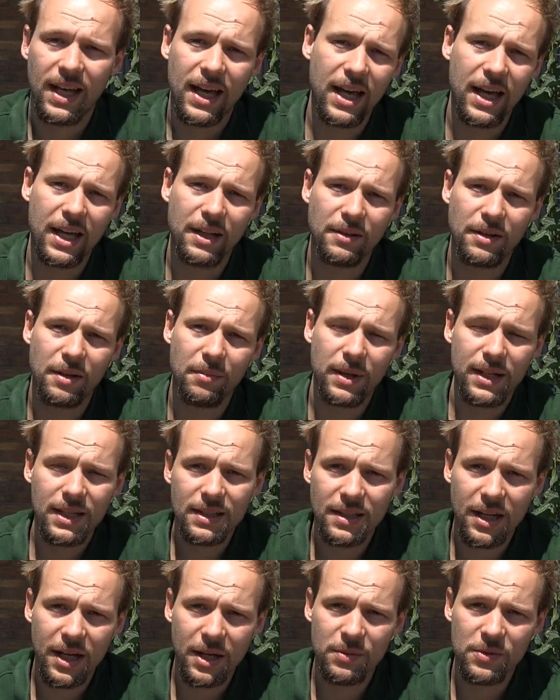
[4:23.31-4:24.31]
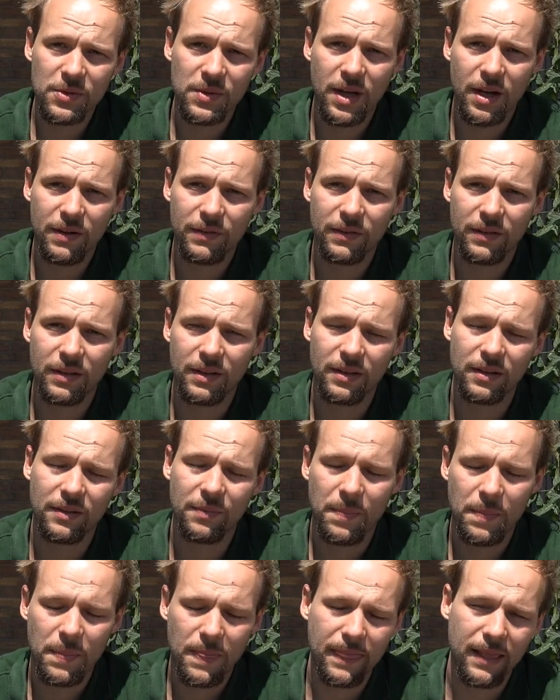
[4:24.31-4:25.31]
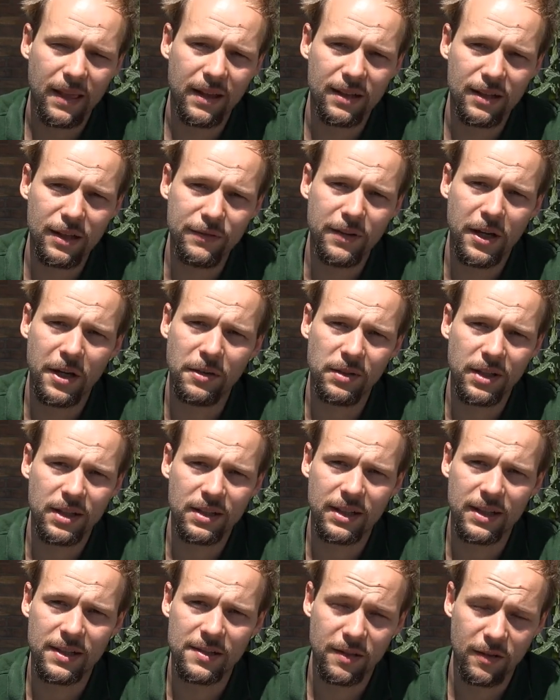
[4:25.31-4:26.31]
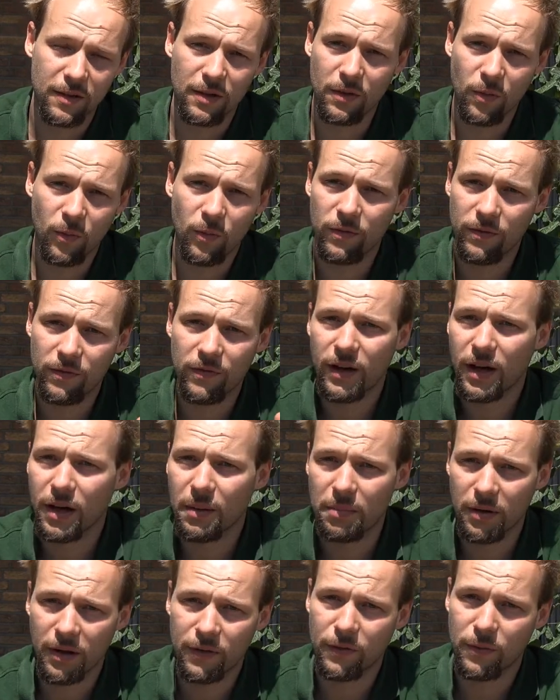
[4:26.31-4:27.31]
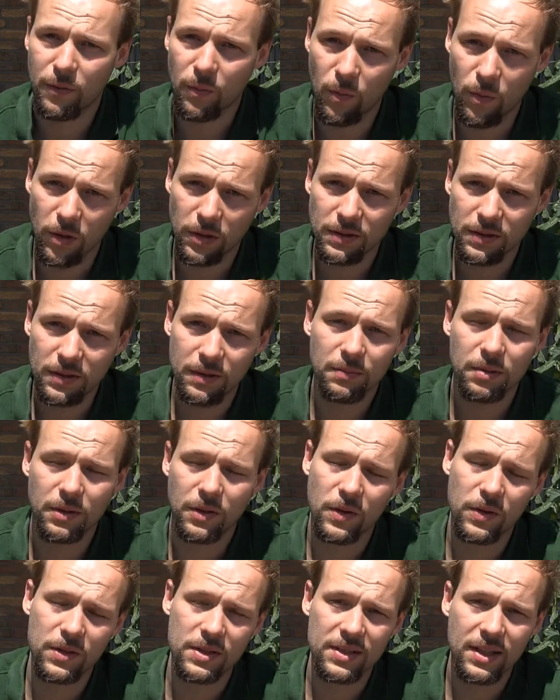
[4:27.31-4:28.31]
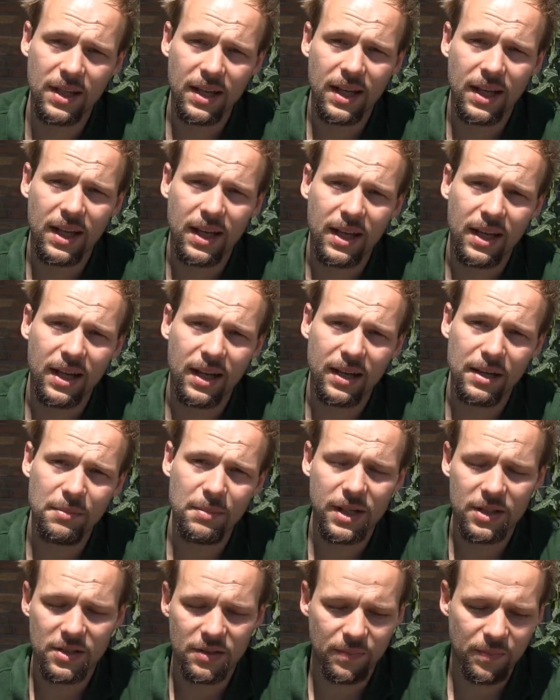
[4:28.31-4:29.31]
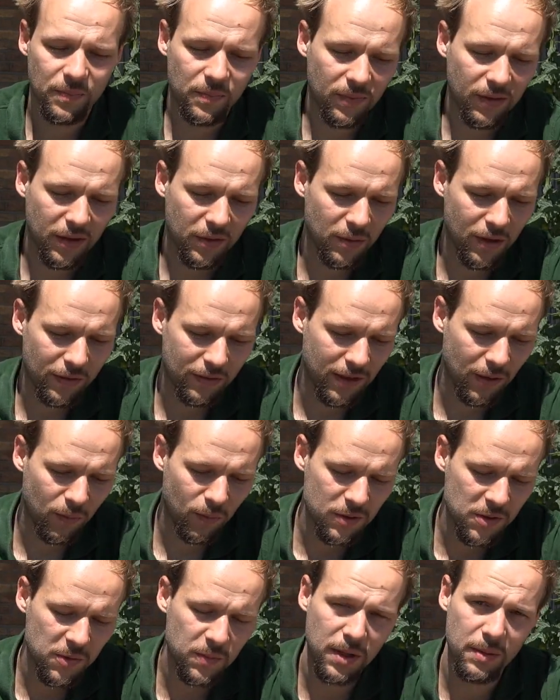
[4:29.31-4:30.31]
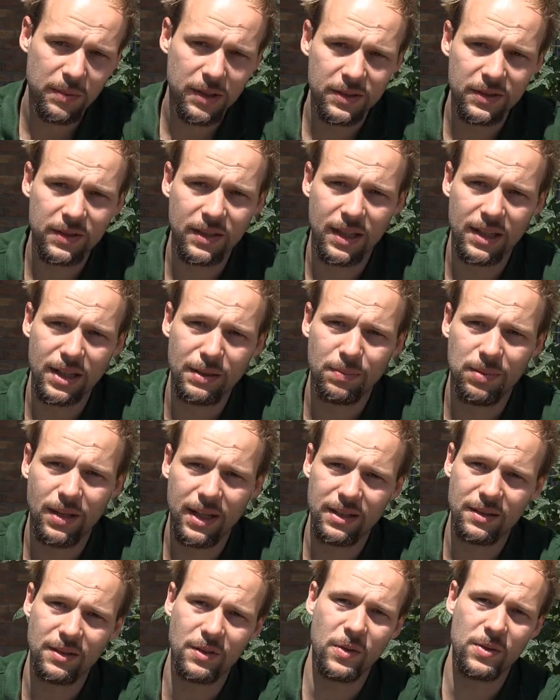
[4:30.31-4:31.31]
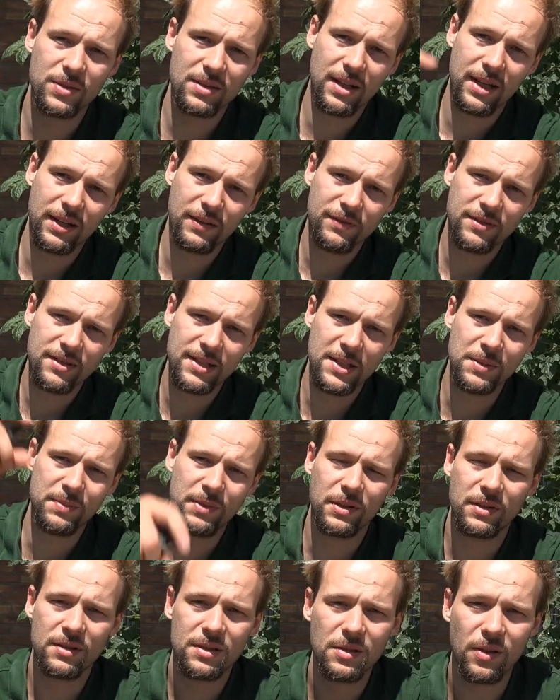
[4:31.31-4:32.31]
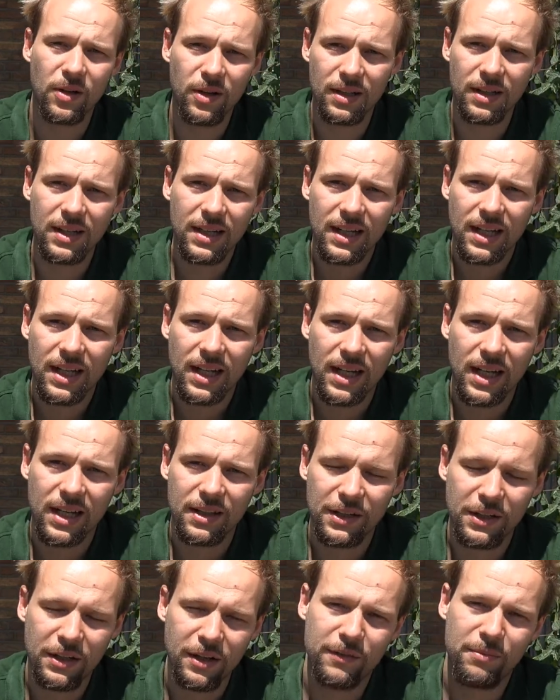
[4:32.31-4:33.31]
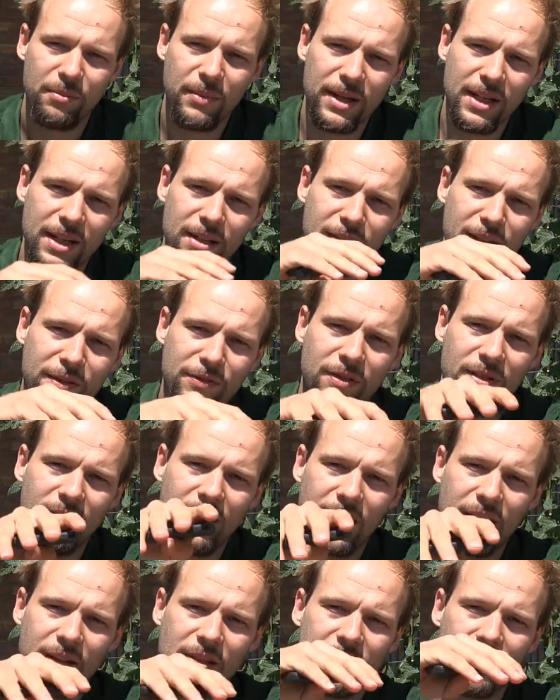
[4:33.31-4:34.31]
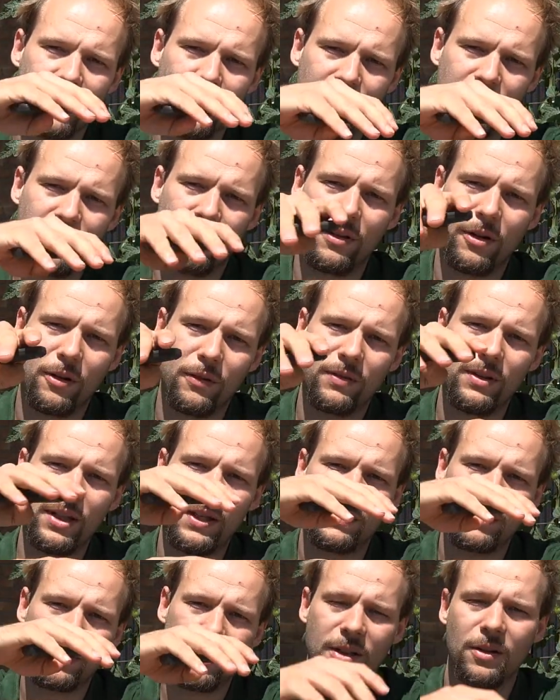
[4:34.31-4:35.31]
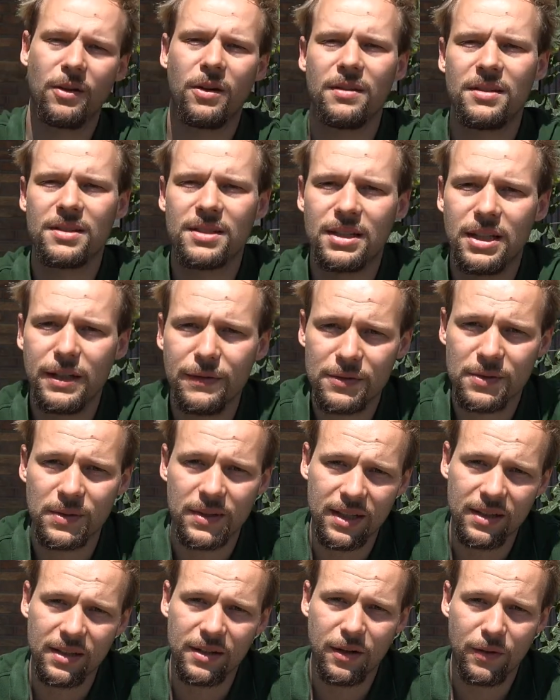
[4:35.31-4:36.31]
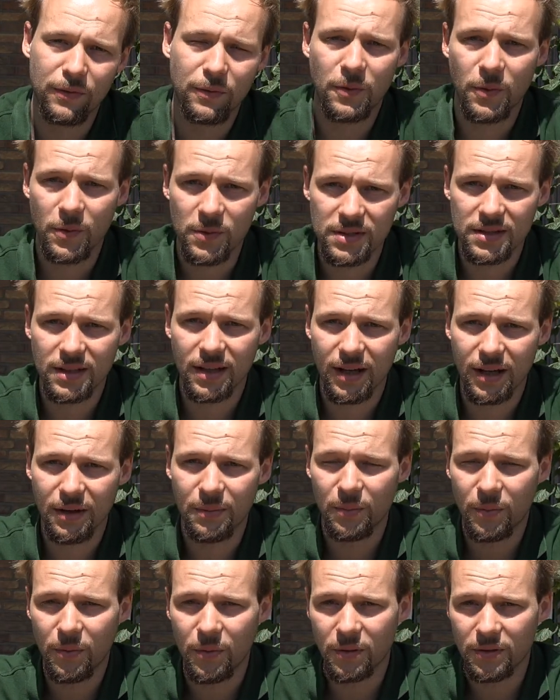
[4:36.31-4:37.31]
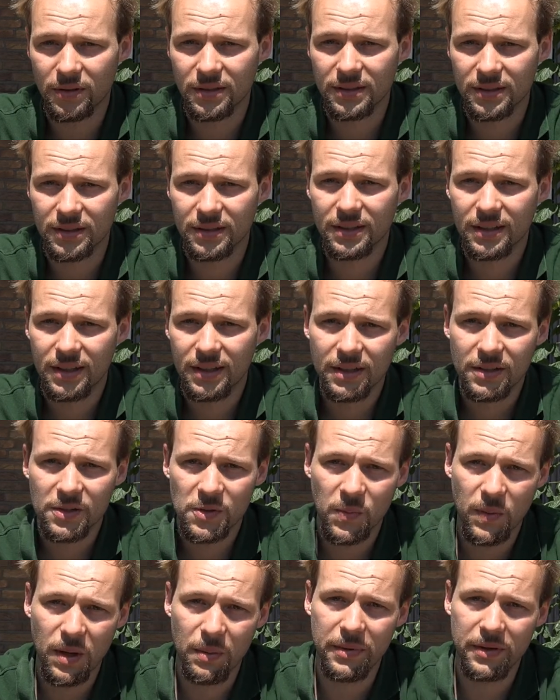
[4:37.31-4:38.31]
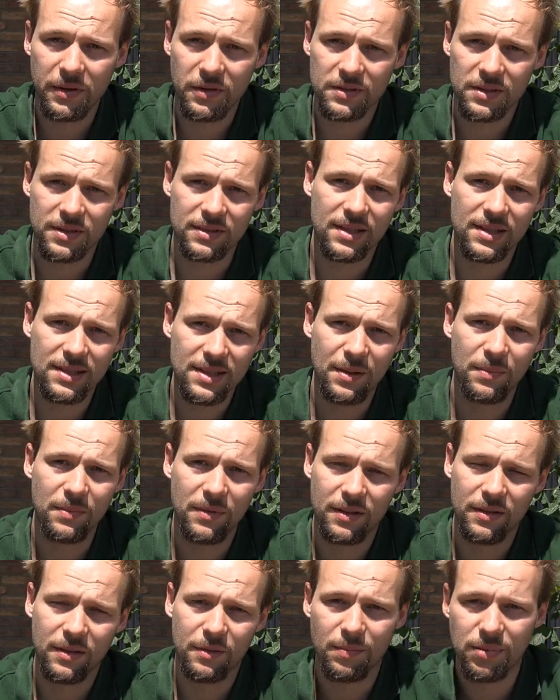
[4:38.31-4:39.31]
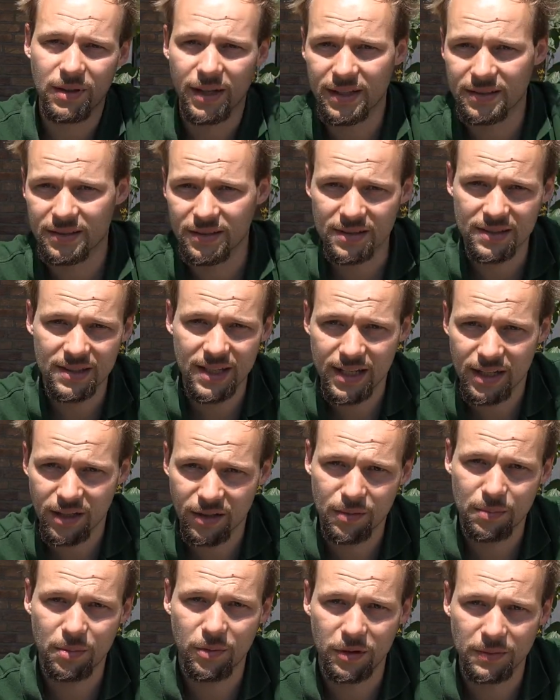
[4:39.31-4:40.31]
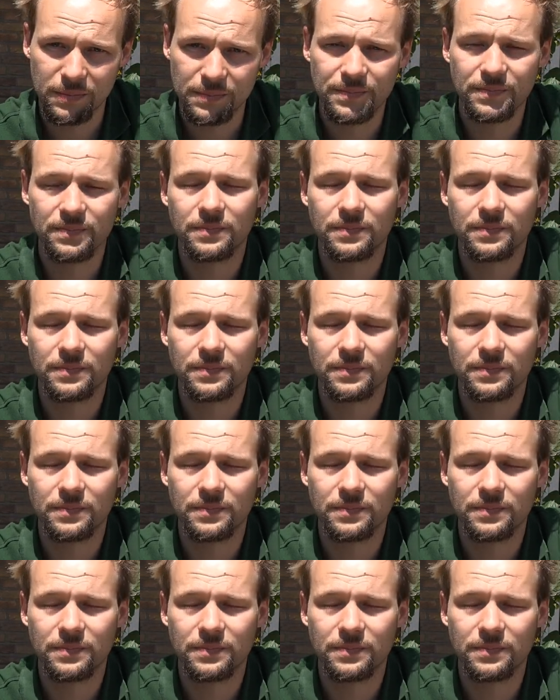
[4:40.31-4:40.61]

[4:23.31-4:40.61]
And many times you have a leaf area index far above 1, because imagine you have like 1 square meter and the plant goes like 6 meters tall, and then you have many different layers of leaves, and all these leaves together of course are more square meters in the sum than the plant is standing upon.